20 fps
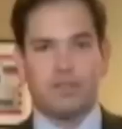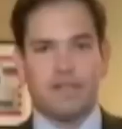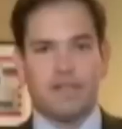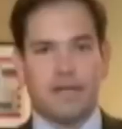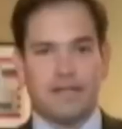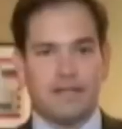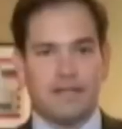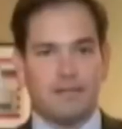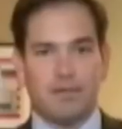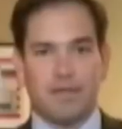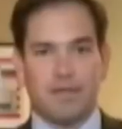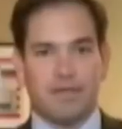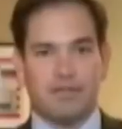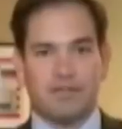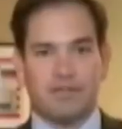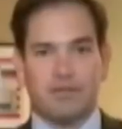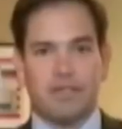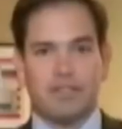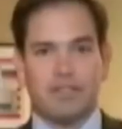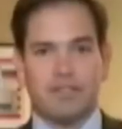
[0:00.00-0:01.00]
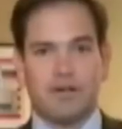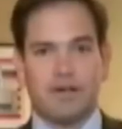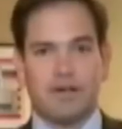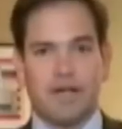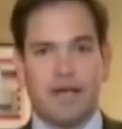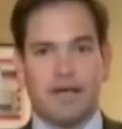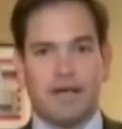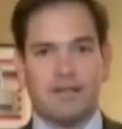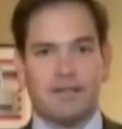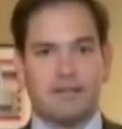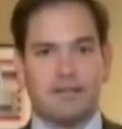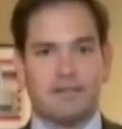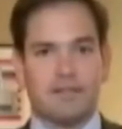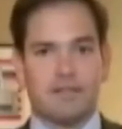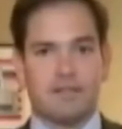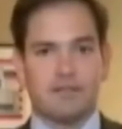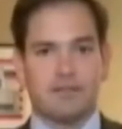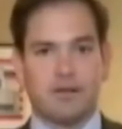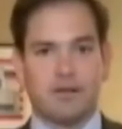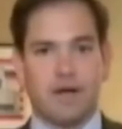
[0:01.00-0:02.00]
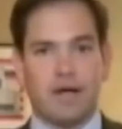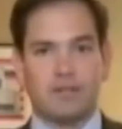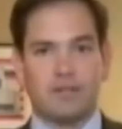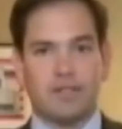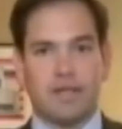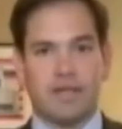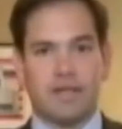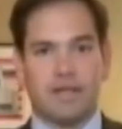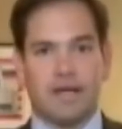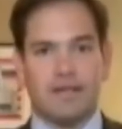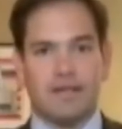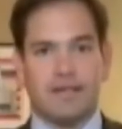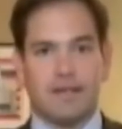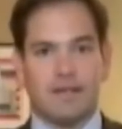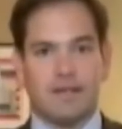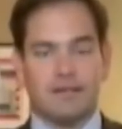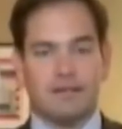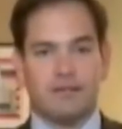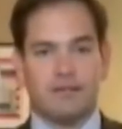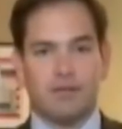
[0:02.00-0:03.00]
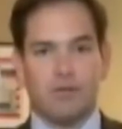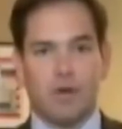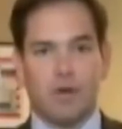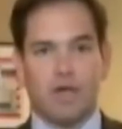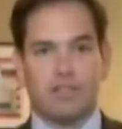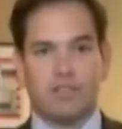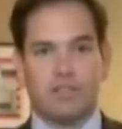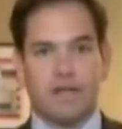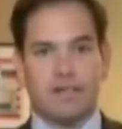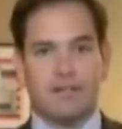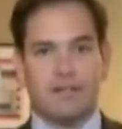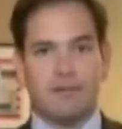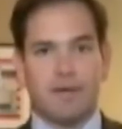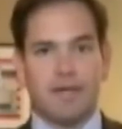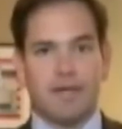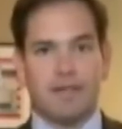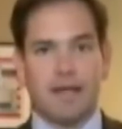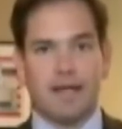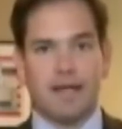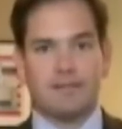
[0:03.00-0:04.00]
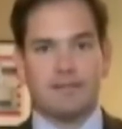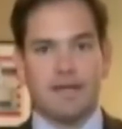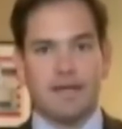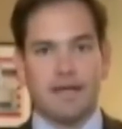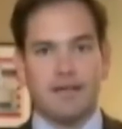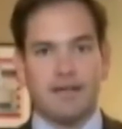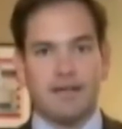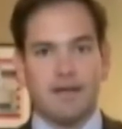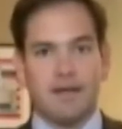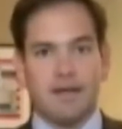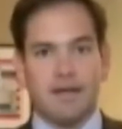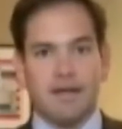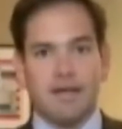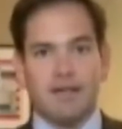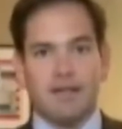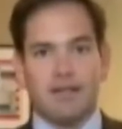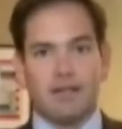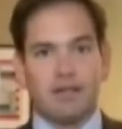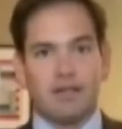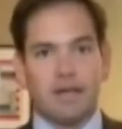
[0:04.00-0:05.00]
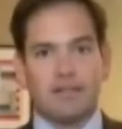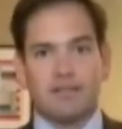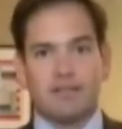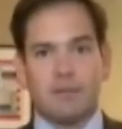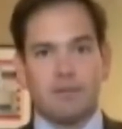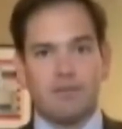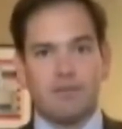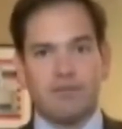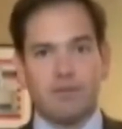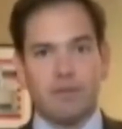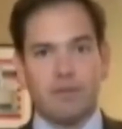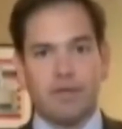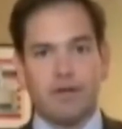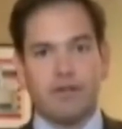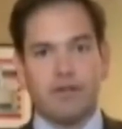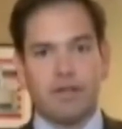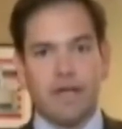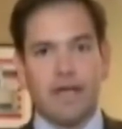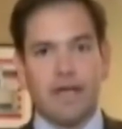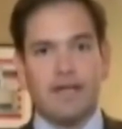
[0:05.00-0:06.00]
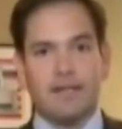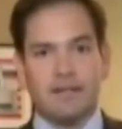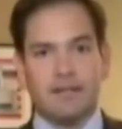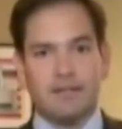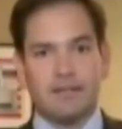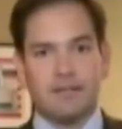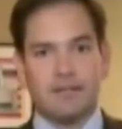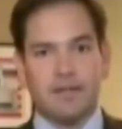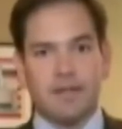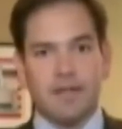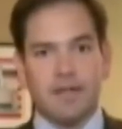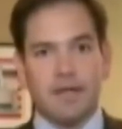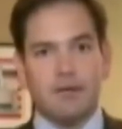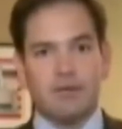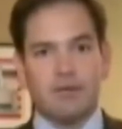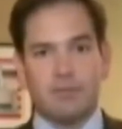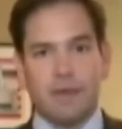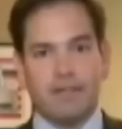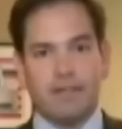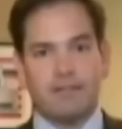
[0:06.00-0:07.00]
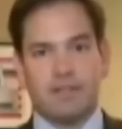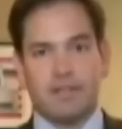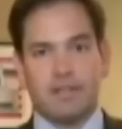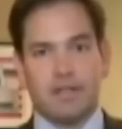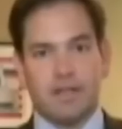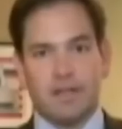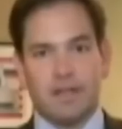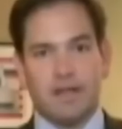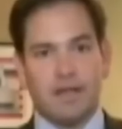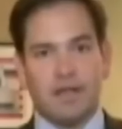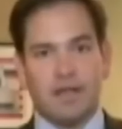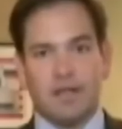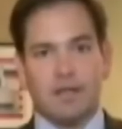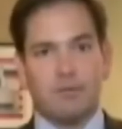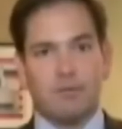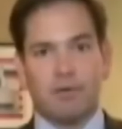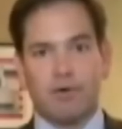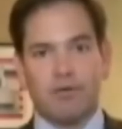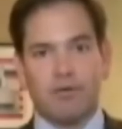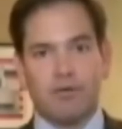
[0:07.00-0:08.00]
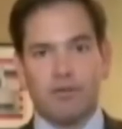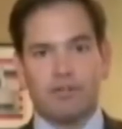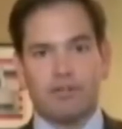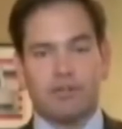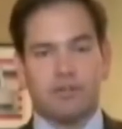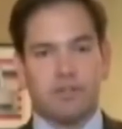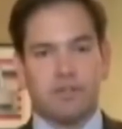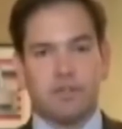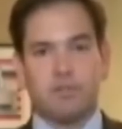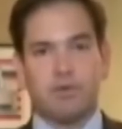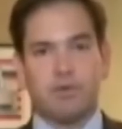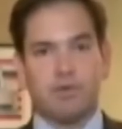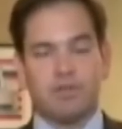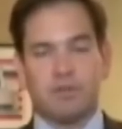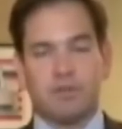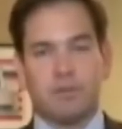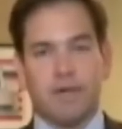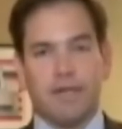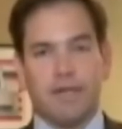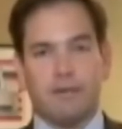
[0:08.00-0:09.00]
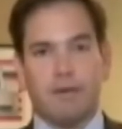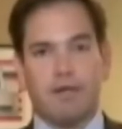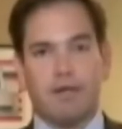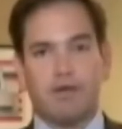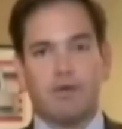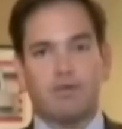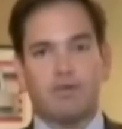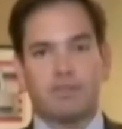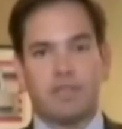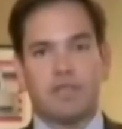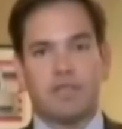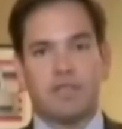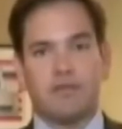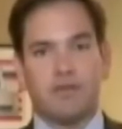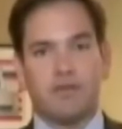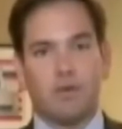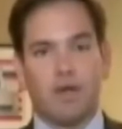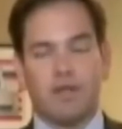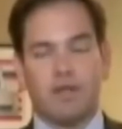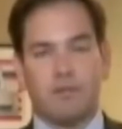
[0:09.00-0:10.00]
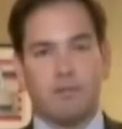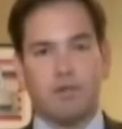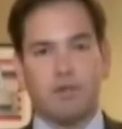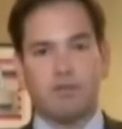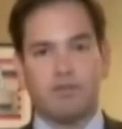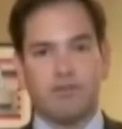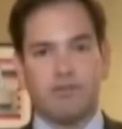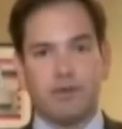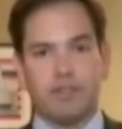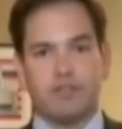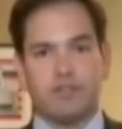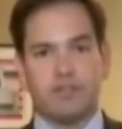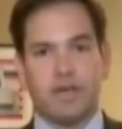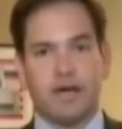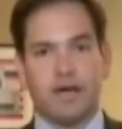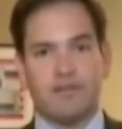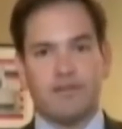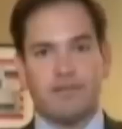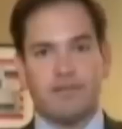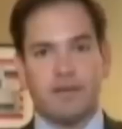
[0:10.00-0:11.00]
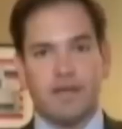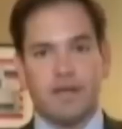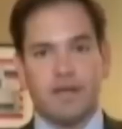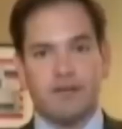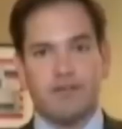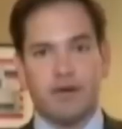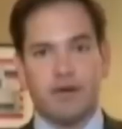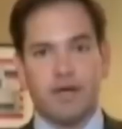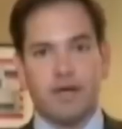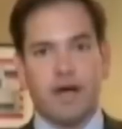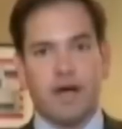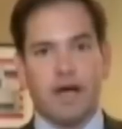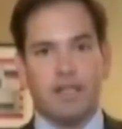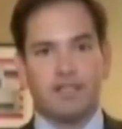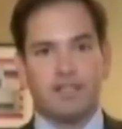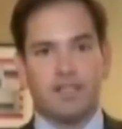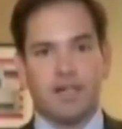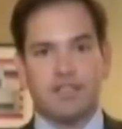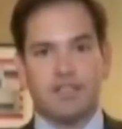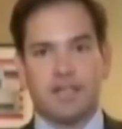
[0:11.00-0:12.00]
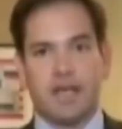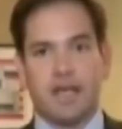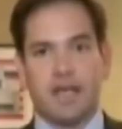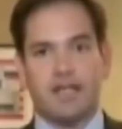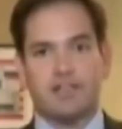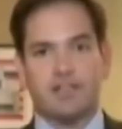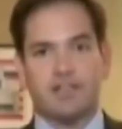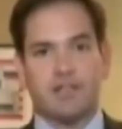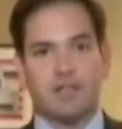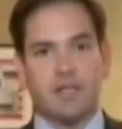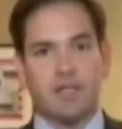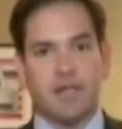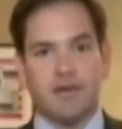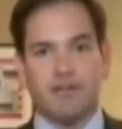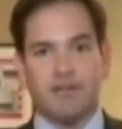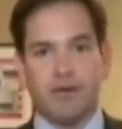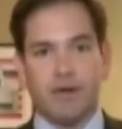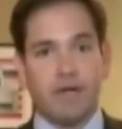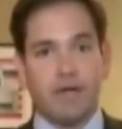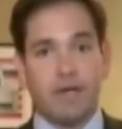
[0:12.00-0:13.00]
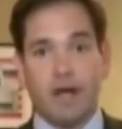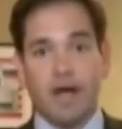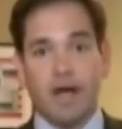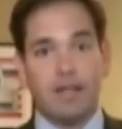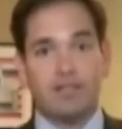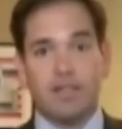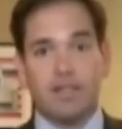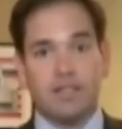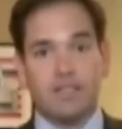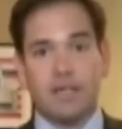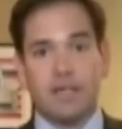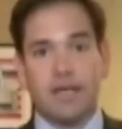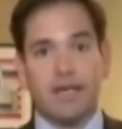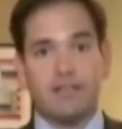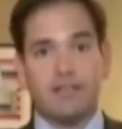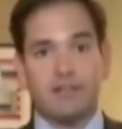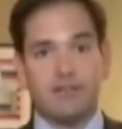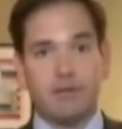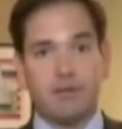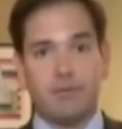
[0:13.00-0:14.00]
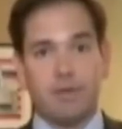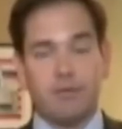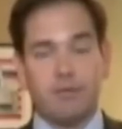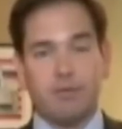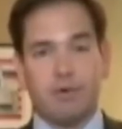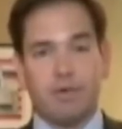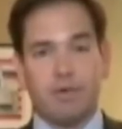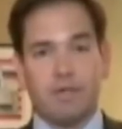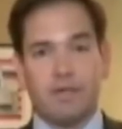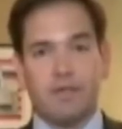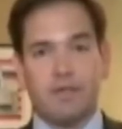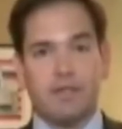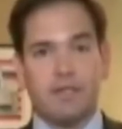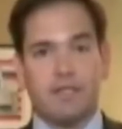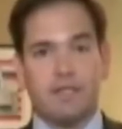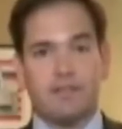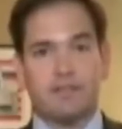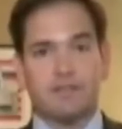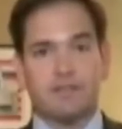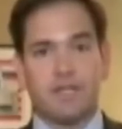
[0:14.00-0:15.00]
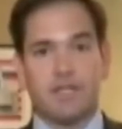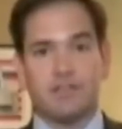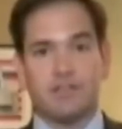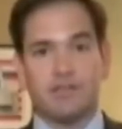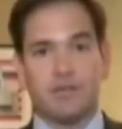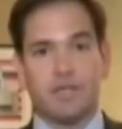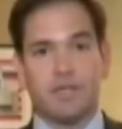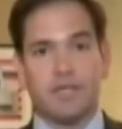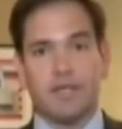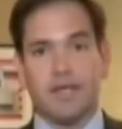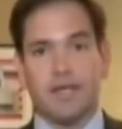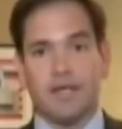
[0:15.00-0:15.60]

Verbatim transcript: I think the biggest threat to her candidacy is her outdated ideas. If you watched that debate last night, it looked like something from the early eighties. It was basically an, a liberal versus liberal debate about who was going to give away the most free stuff. Free college education, free college education for people illegally in this country,